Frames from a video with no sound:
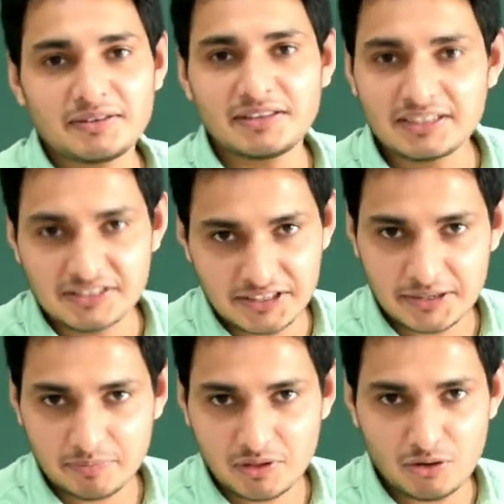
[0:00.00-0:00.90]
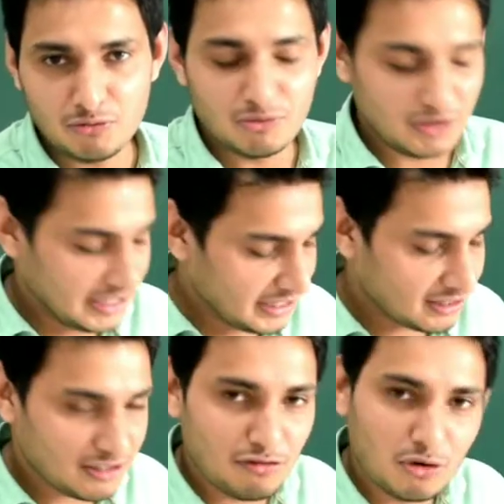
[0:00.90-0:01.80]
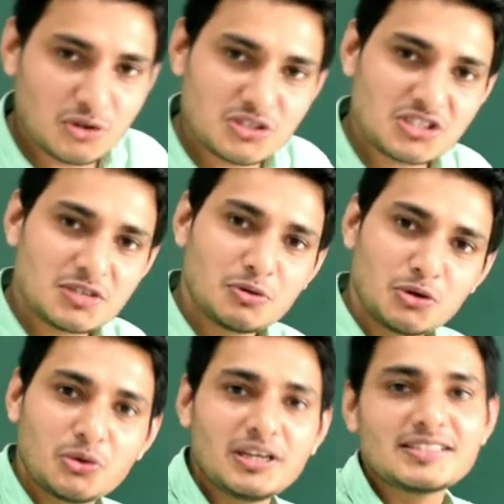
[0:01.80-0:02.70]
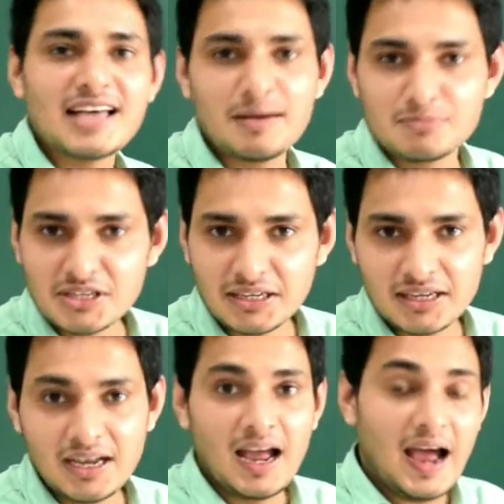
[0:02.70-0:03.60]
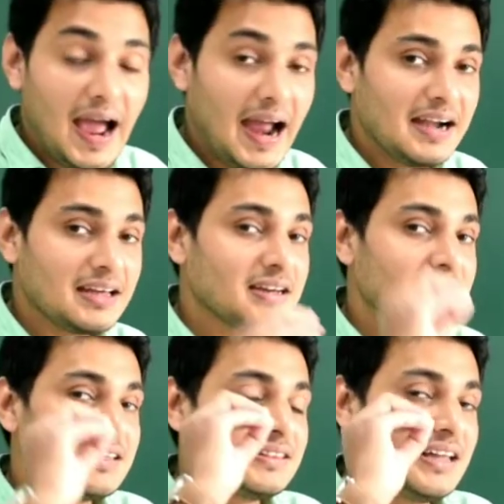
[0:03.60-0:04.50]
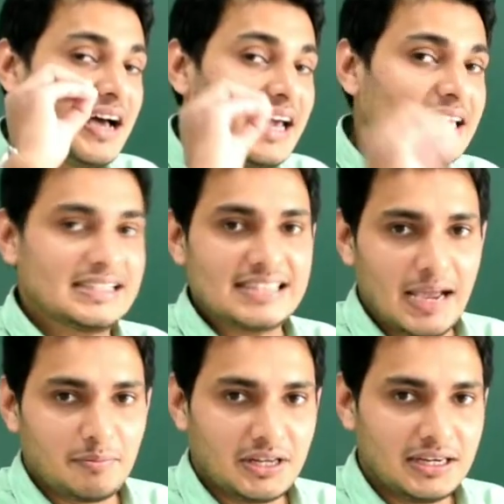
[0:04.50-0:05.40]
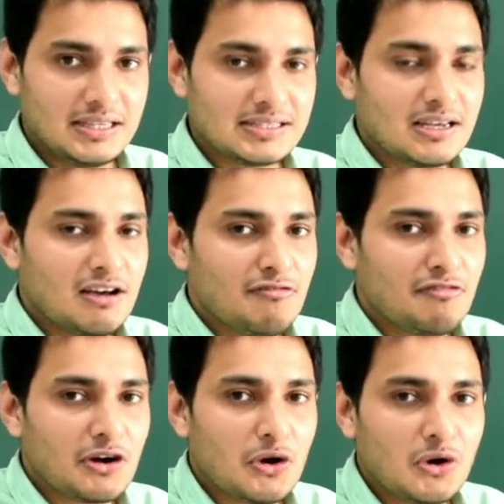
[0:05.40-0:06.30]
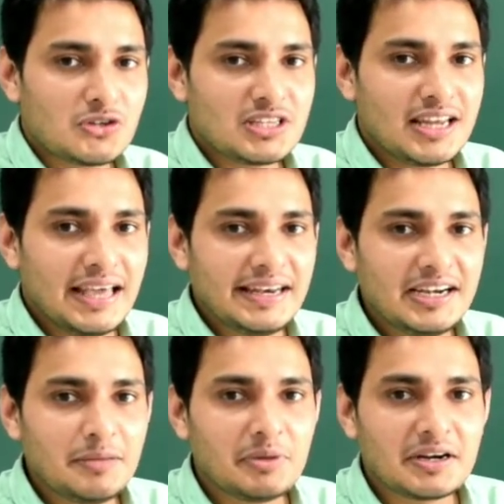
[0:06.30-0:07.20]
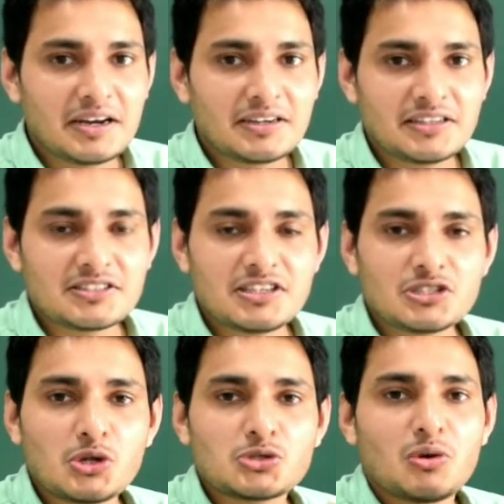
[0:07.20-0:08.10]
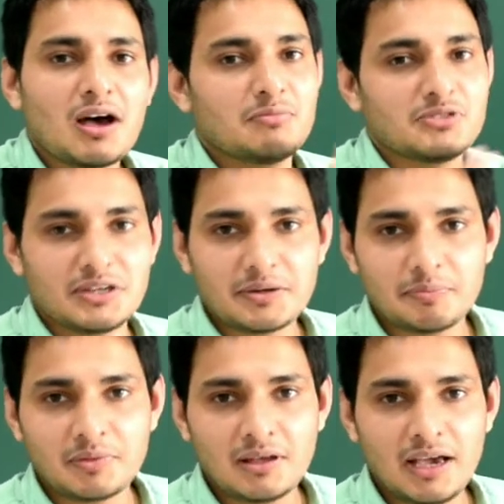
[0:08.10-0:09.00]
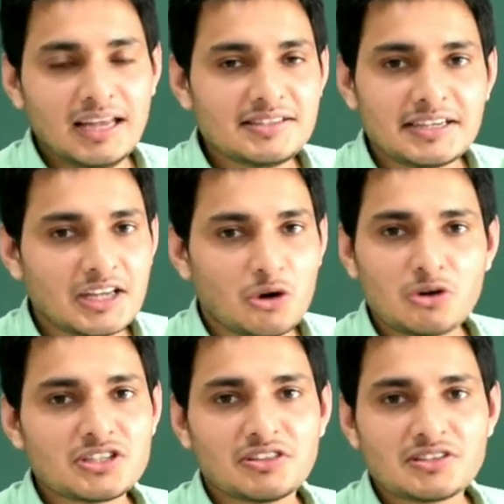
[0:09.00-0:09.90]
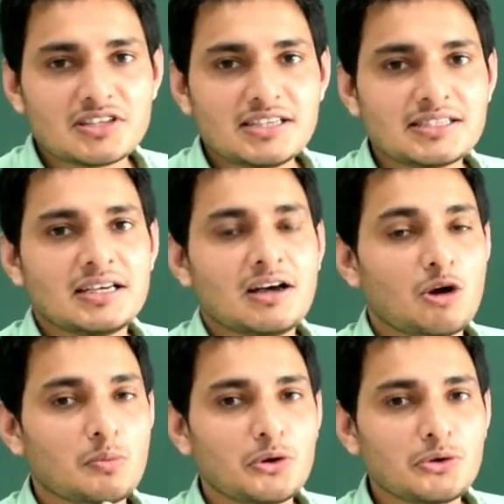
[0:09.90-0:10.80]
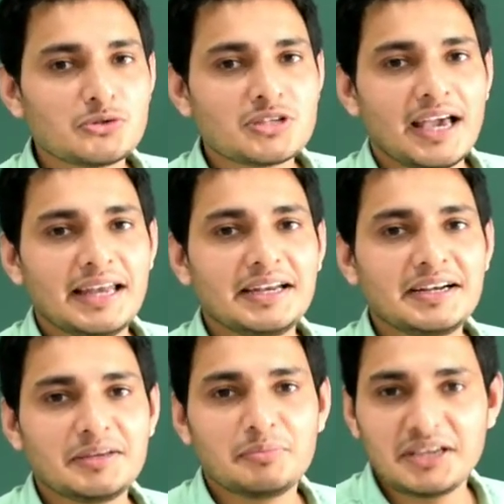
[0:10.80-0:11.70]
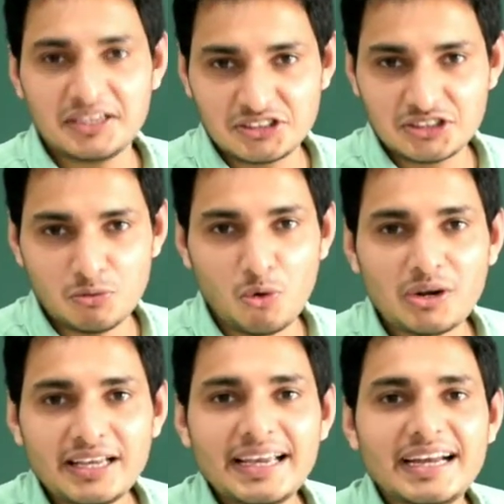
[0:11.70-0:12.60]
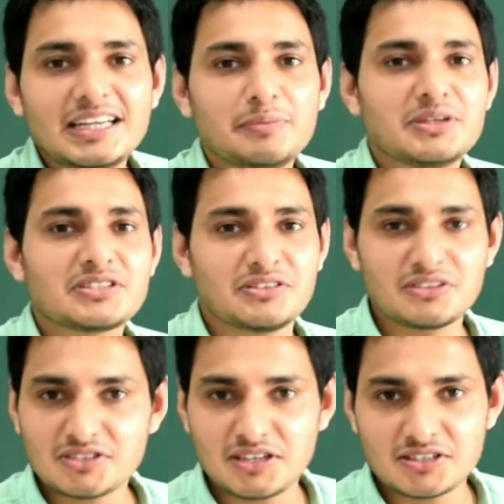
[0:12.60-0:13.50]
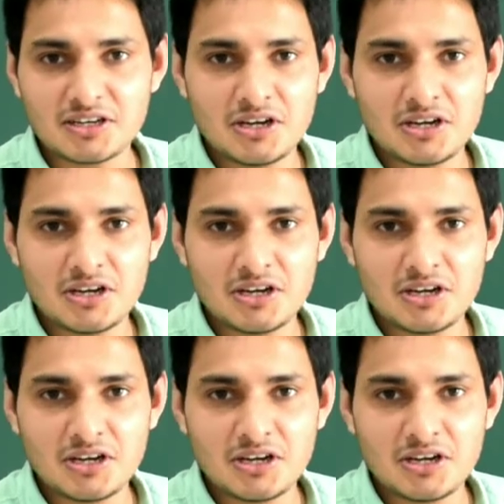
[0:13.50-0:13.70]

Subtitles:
That's it. Here the photosystem 2 is absent and the enzyme, that is ferredoxin NADP reductase, is also absent. Hence, it cannot synthesize or produce NADPH, only ATP synthesized.